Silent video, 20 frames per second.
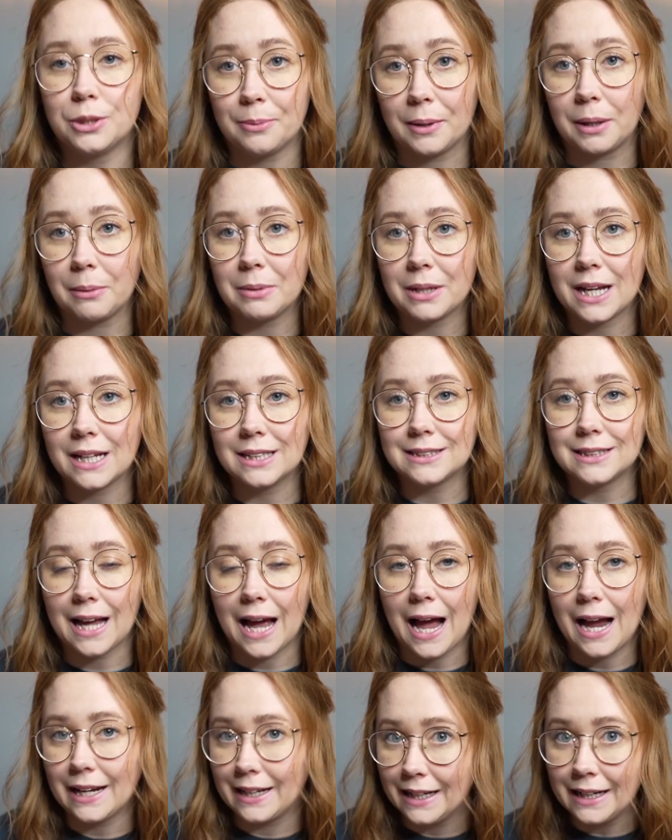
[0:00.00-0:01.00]
me because
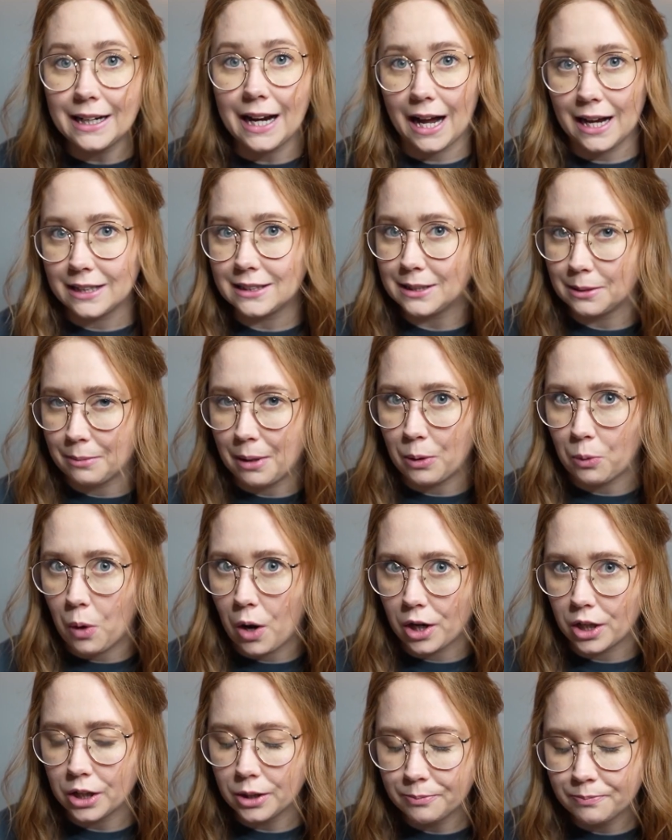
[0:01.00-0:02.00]
I need ice in my
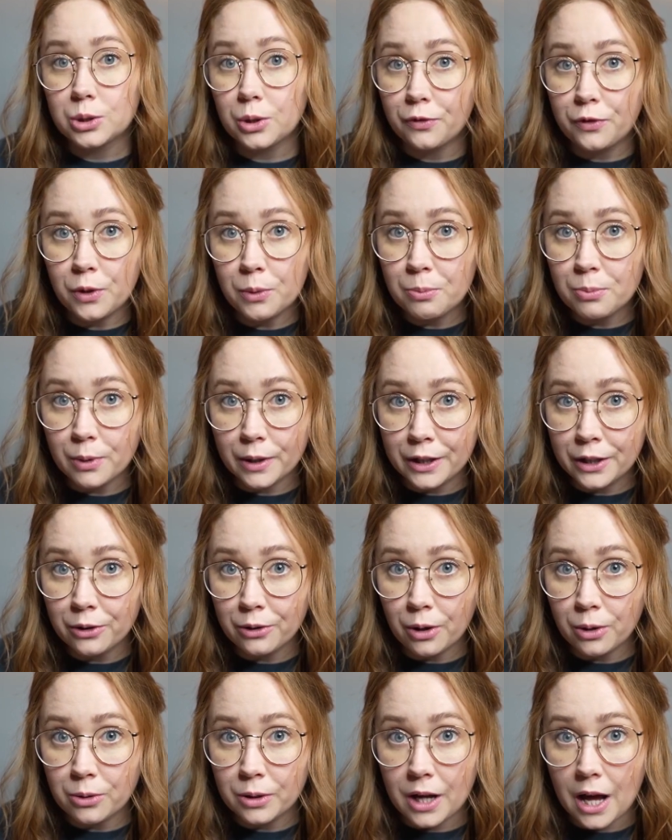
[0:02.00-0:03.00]
water. So if you bring your
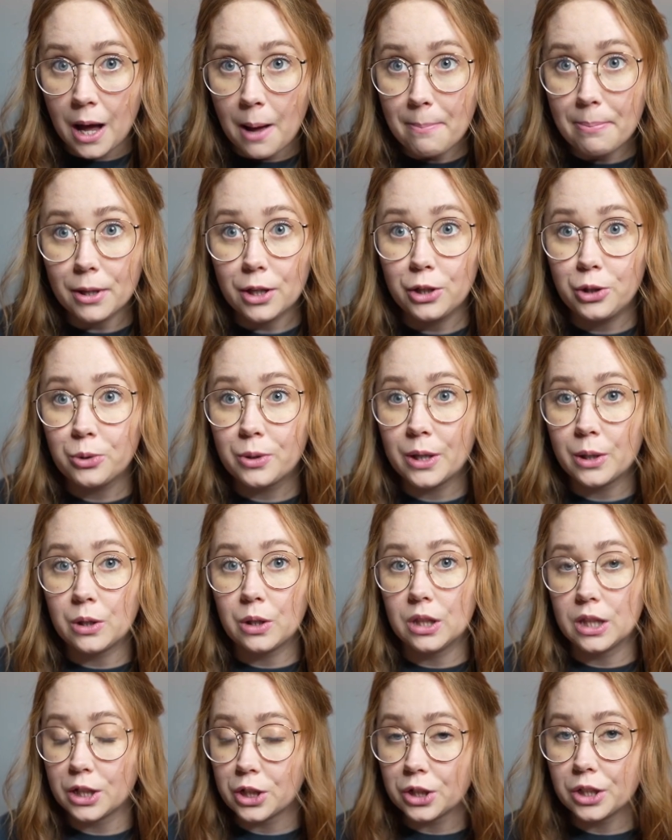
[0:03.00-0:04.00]
own cup, you
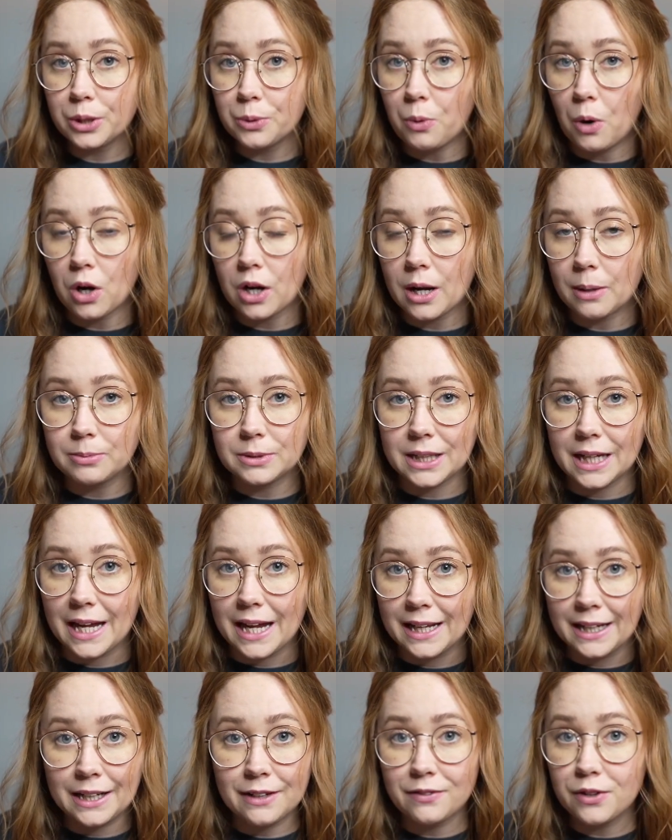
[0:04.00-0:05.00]
can literally walk up to
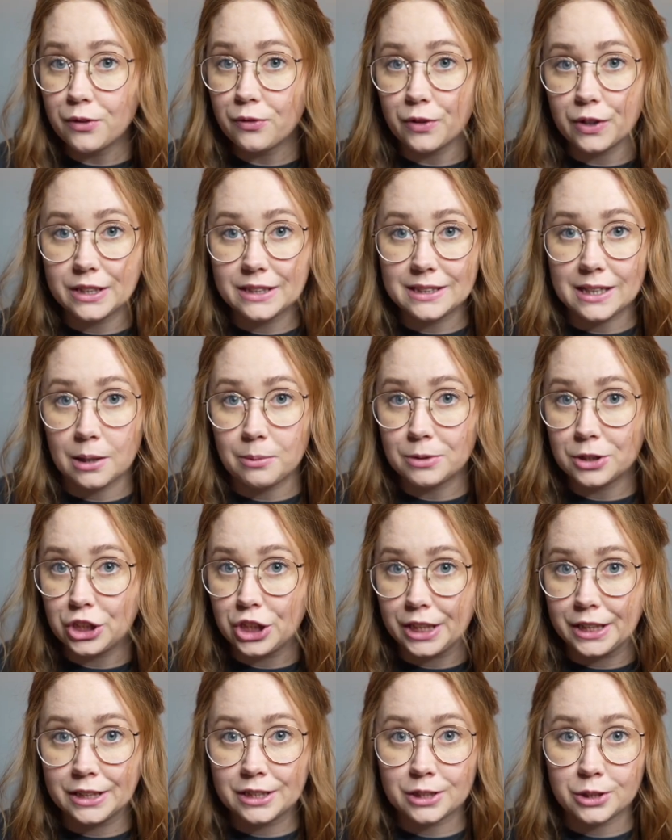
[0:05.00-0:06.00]
any of the Freestyle
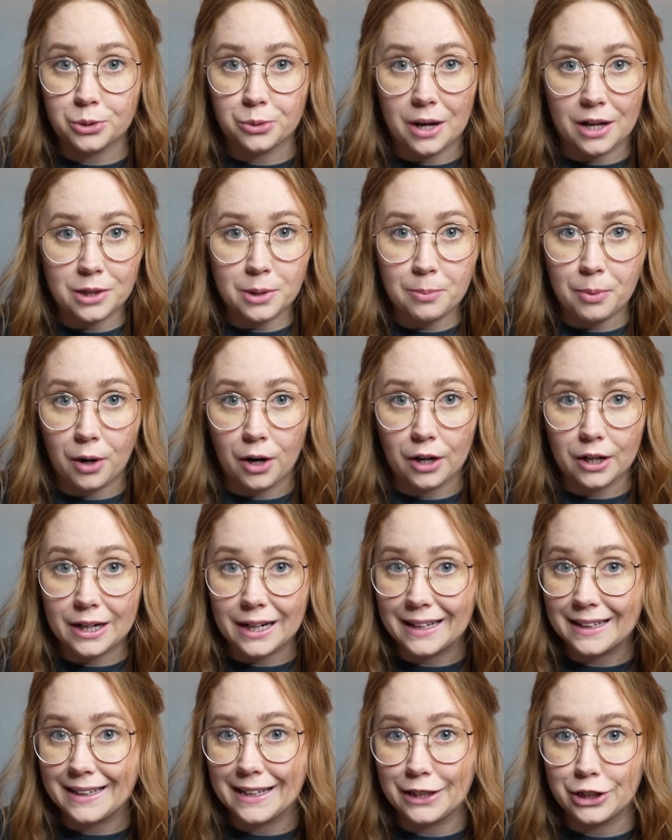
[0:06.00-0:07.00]
machines throughout the
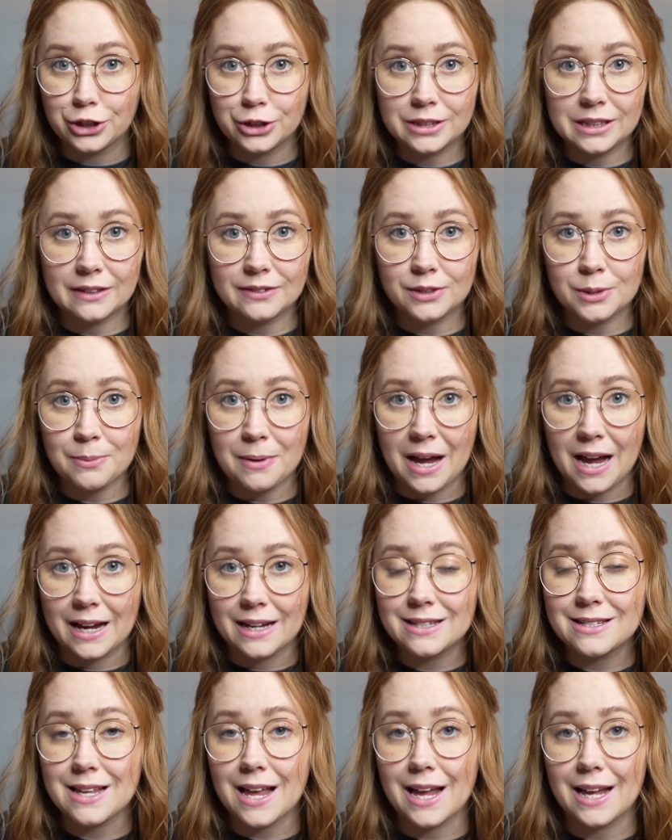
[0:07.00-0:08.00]
park, get yourself some
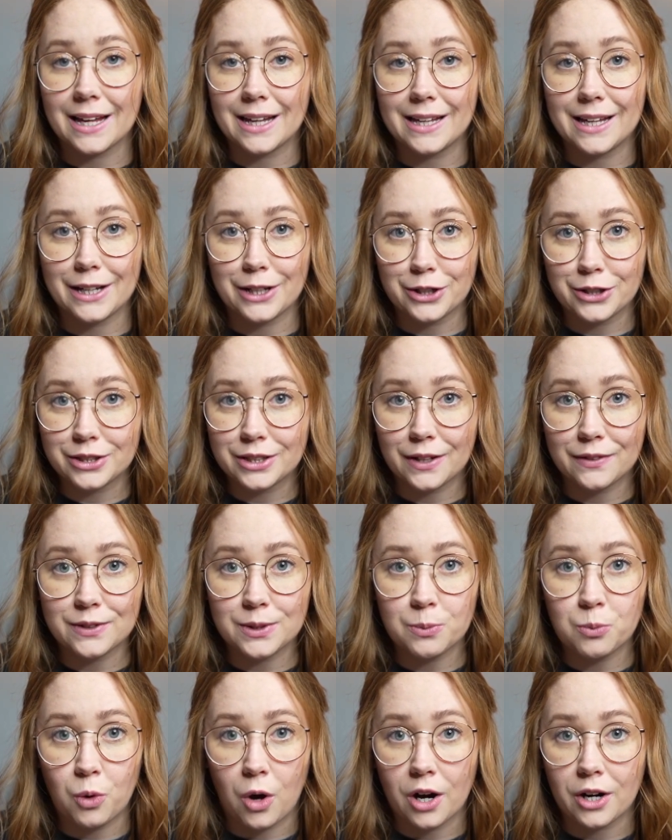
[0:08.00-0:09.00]
ice, get yourself
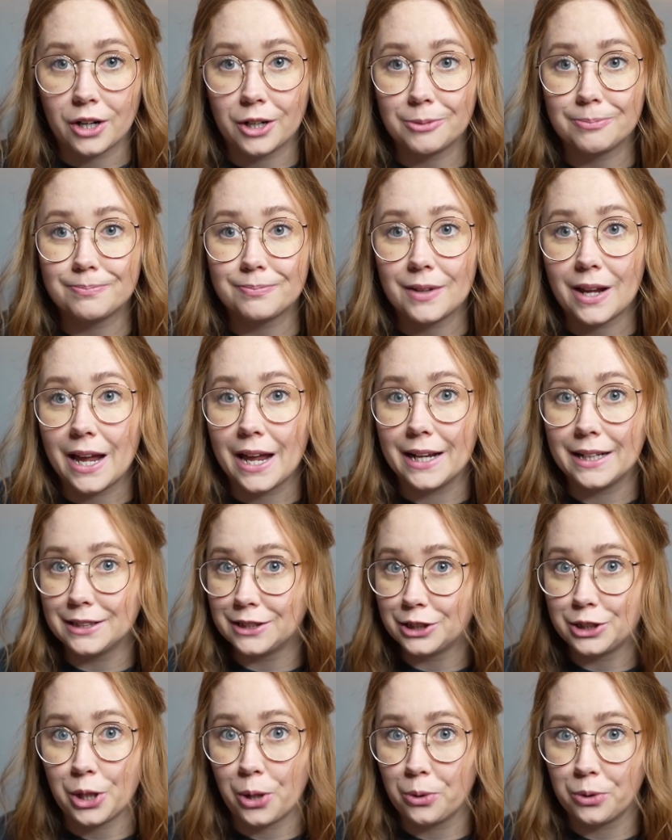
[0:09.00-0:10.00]
some water, and
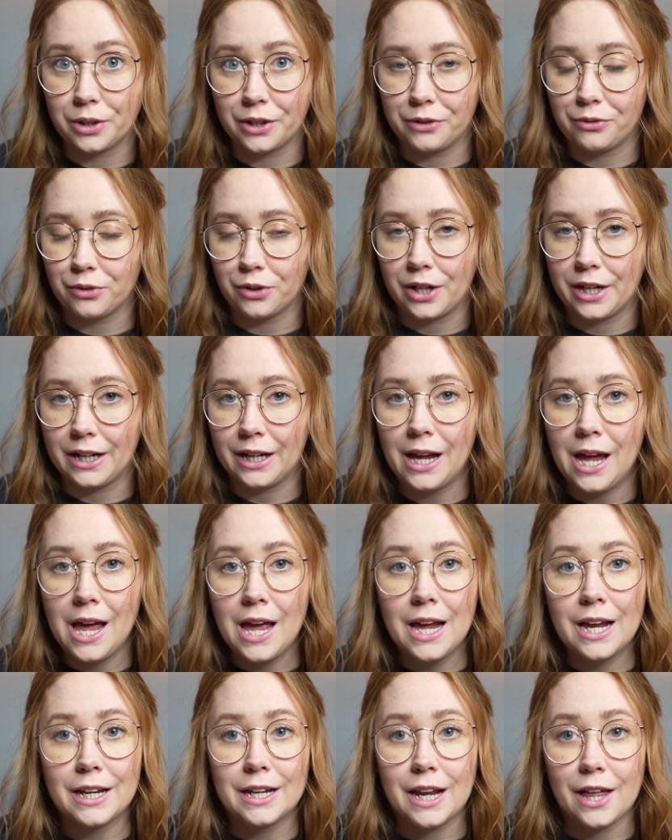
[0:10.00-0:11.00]
it's totally free.
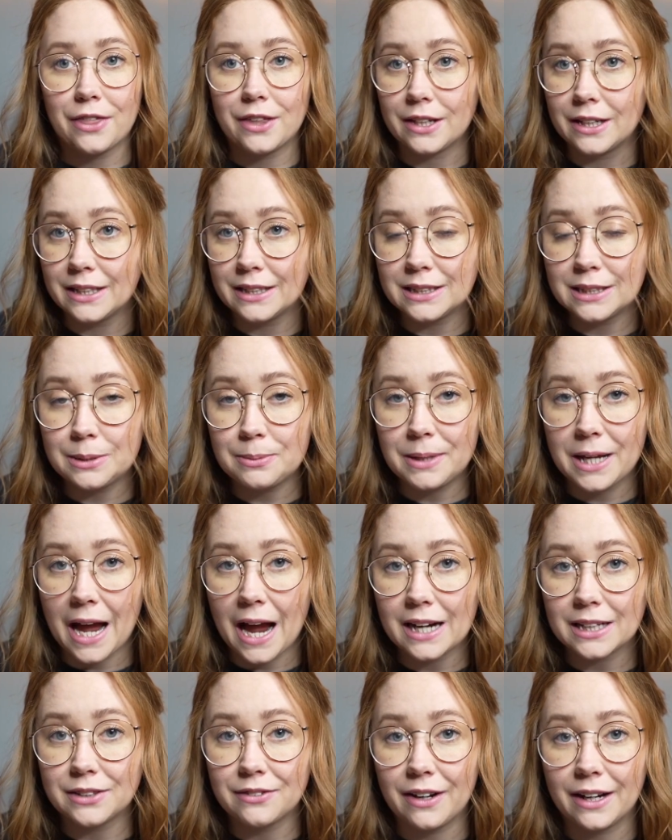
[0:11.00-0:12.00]
Nothing needs to be
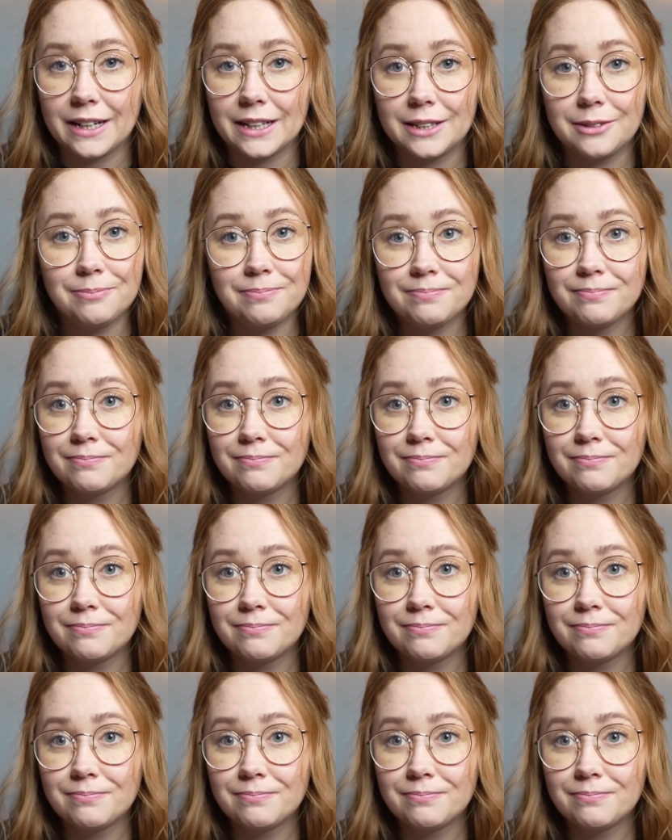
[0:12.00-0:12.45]
activated.